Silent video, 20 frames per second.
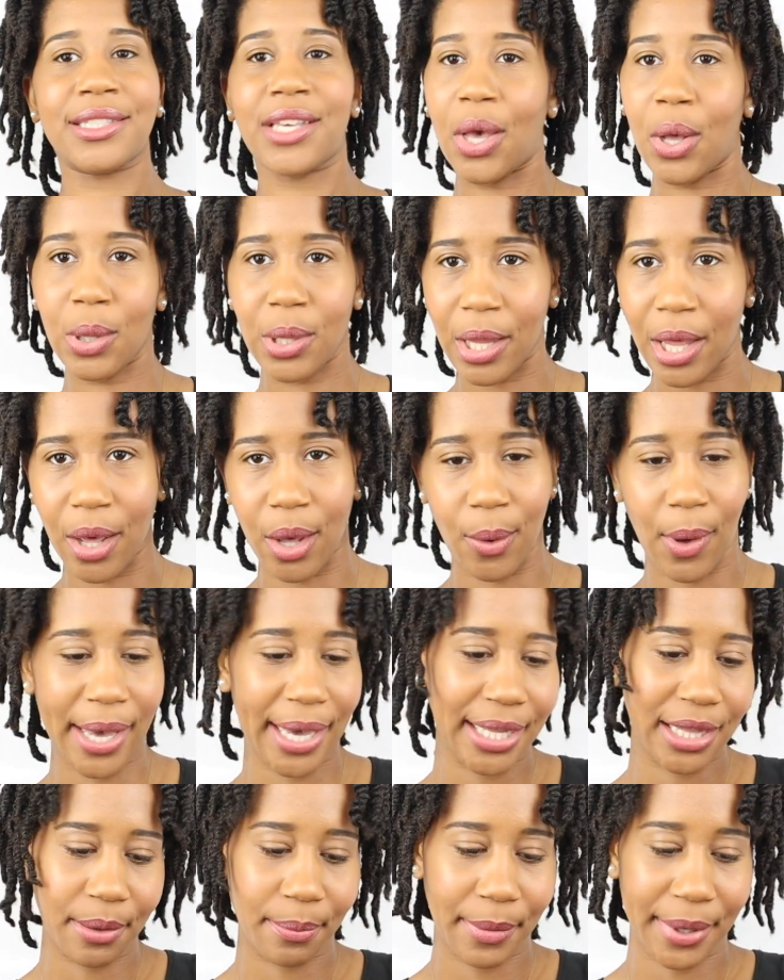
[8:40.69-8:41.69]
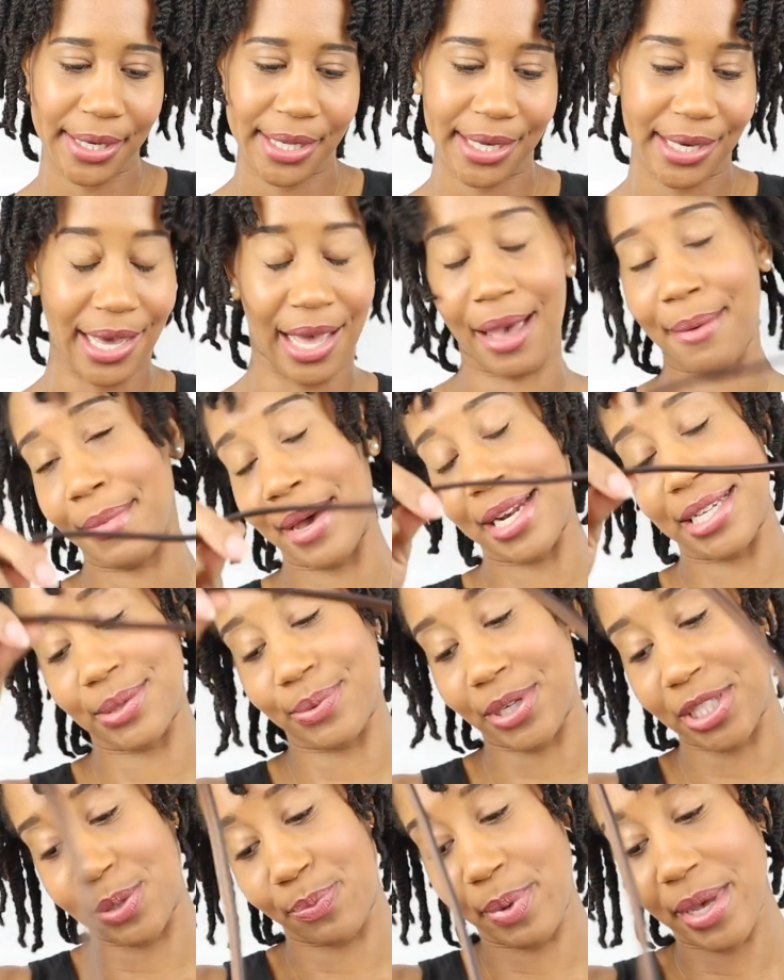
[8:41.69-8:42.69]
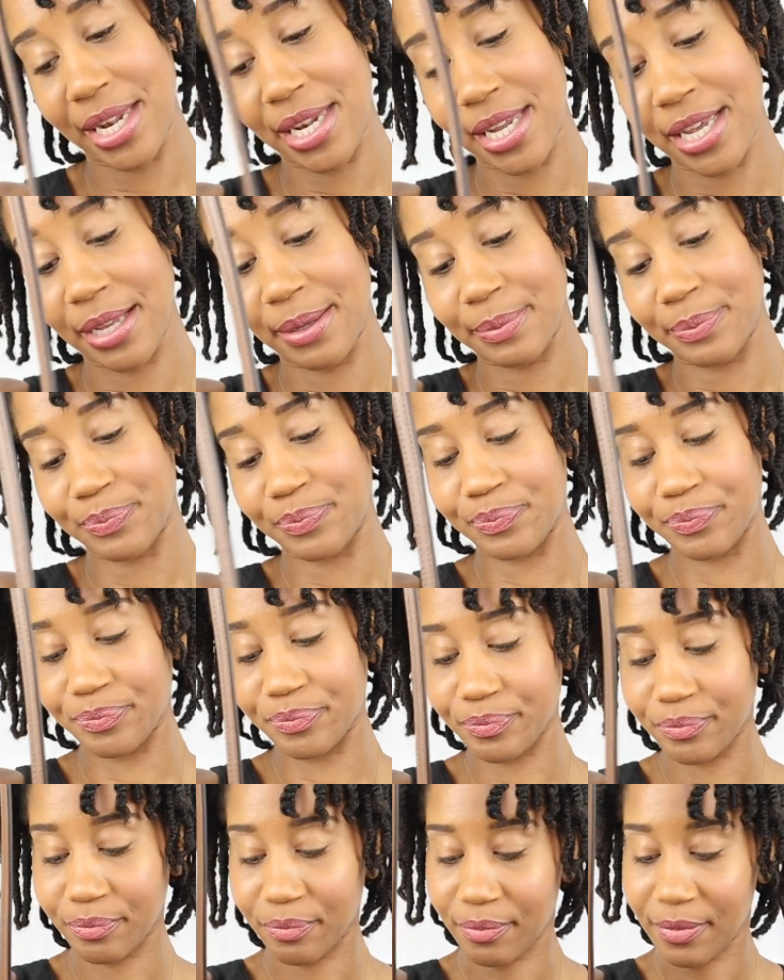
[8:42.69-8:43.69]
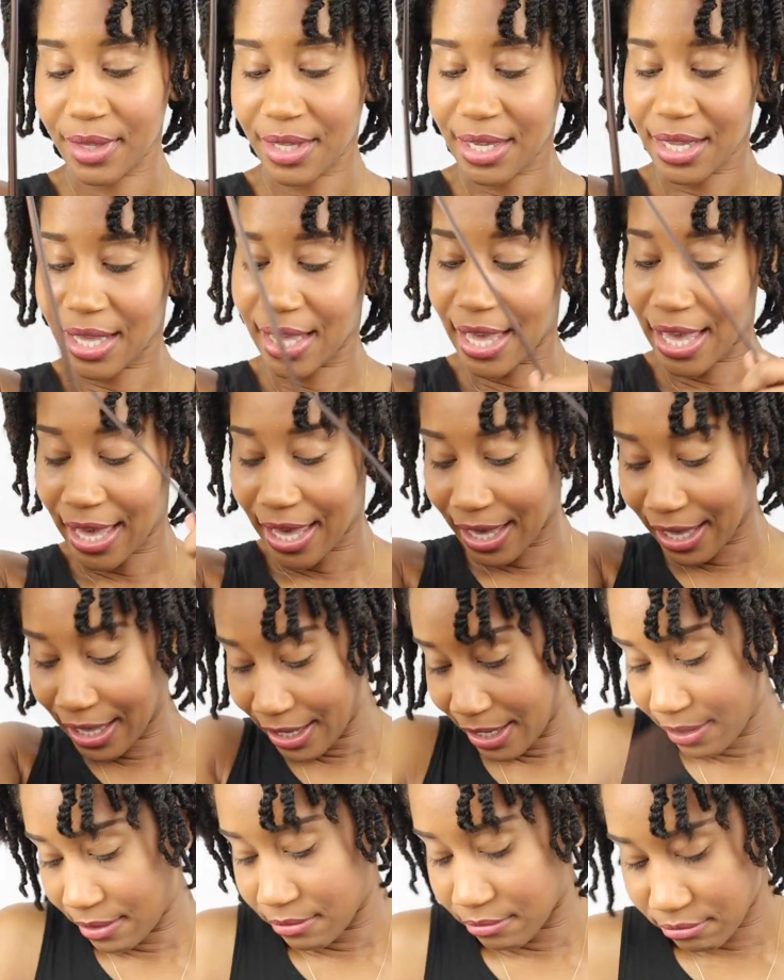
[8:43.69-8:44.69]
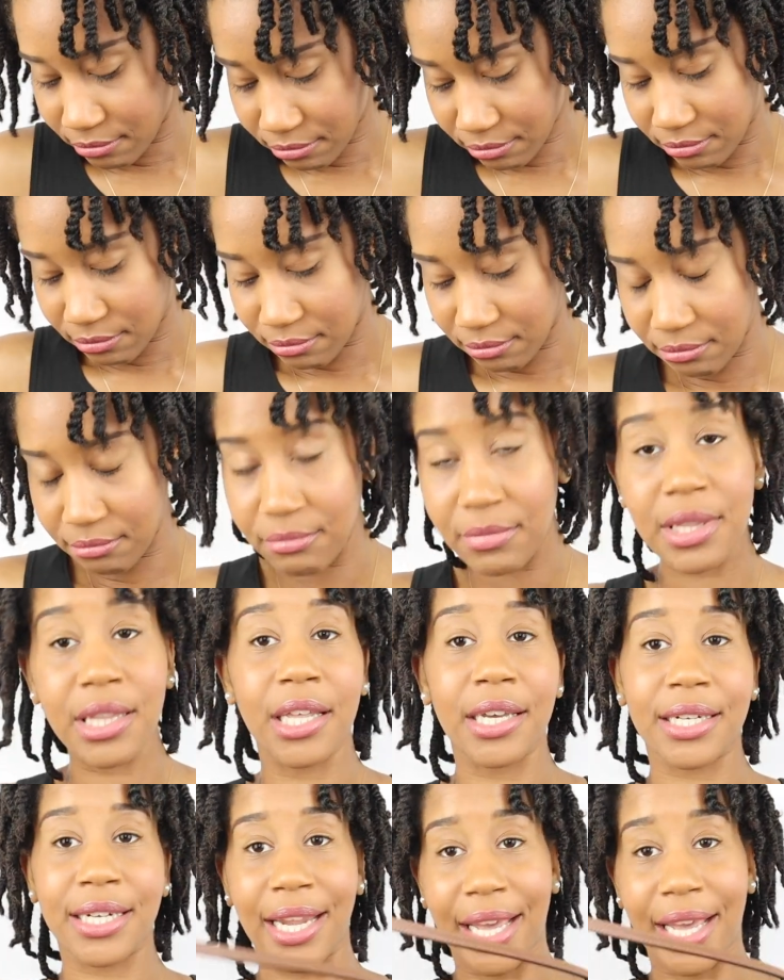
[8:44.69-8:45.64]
YOLO, I got the money, I might as well spend it and look